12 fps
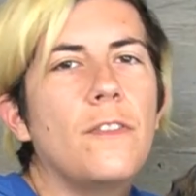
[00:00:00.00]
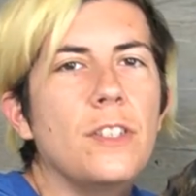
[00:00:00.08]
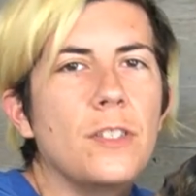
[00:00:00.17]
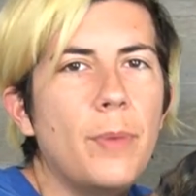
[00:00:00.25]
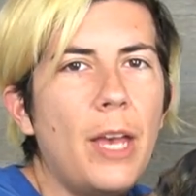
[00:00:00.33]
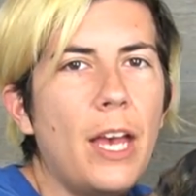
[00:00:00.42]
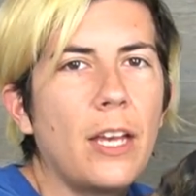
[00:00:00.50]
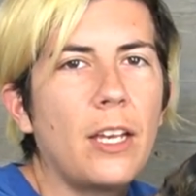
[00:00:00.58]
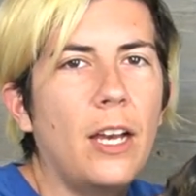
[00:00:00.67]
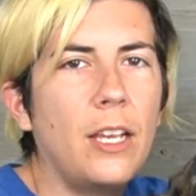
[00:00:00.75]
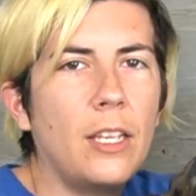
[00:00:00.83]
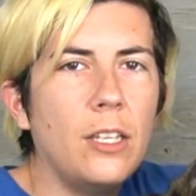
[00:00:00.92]
his back,
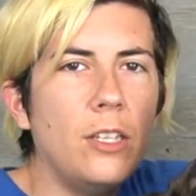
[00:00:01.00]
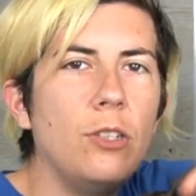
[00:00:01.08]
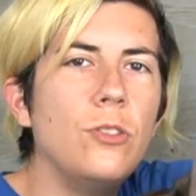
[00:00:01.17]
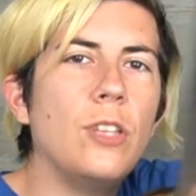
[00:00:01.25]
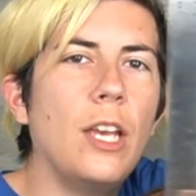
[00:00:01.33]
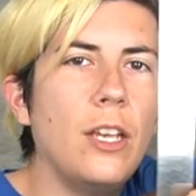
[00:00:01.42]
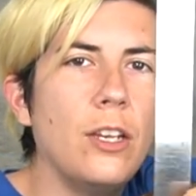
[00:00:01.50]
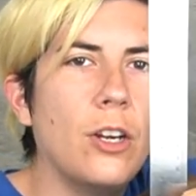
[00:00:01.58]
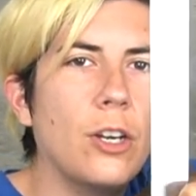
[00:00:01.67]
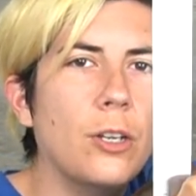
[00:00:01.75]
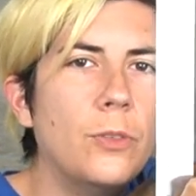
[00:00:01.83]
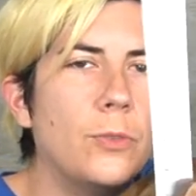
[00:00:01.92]
I could use a
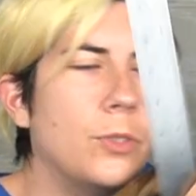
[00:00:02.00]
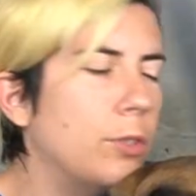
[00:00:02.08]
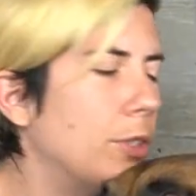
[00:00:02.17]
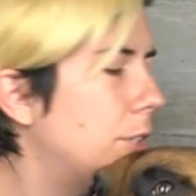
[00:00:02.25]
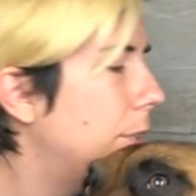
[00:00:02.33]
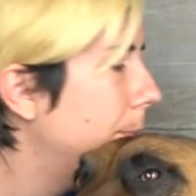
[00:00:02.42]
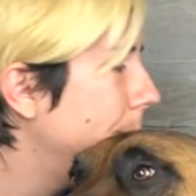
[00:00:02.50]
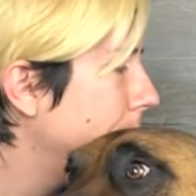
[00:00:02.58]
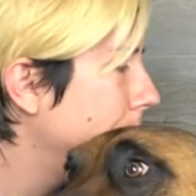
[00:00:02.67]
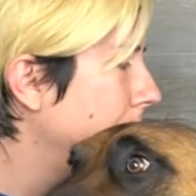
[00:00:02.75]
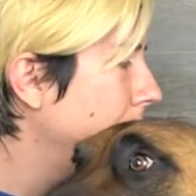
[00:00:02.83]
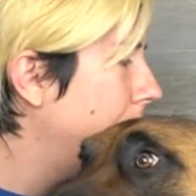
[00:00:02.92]
hard ruler,
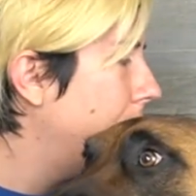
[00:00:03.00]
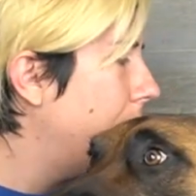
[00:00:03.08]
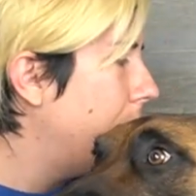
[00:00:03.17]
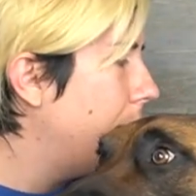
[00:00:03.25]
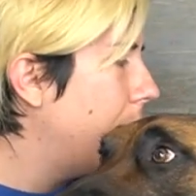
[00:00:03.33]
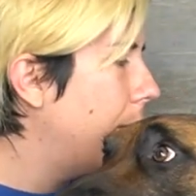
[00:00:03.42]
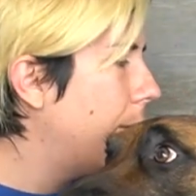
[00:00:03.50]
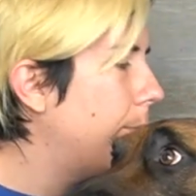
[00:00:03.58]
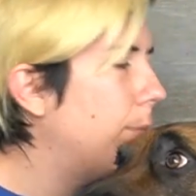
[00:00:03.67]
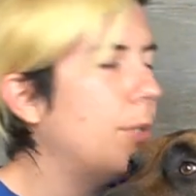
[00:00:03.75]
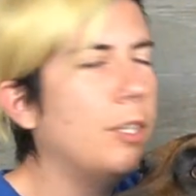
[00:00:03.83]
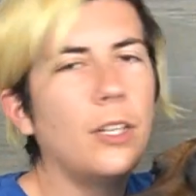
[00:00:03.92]

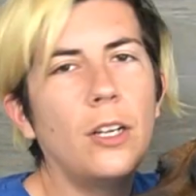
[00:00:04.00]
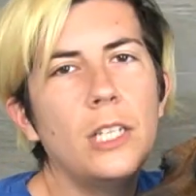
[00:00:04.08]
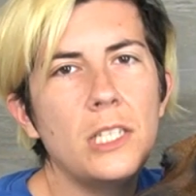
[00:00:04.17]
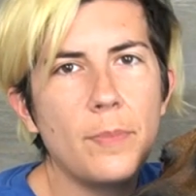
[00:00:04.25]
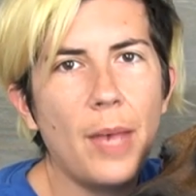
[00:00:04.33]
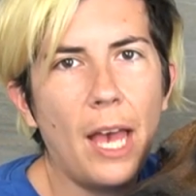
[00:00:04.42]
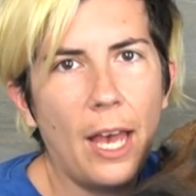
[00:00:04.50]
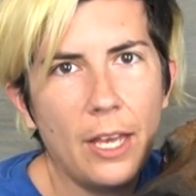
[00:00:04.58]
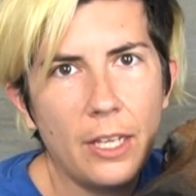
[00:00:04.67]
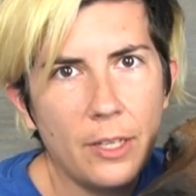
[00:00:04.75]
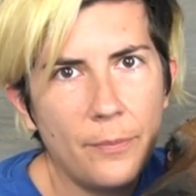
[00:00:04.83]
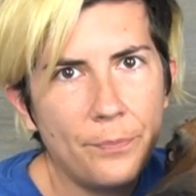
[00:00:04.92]
put it on his
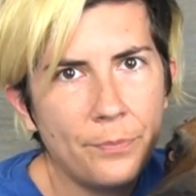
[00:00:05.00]
back.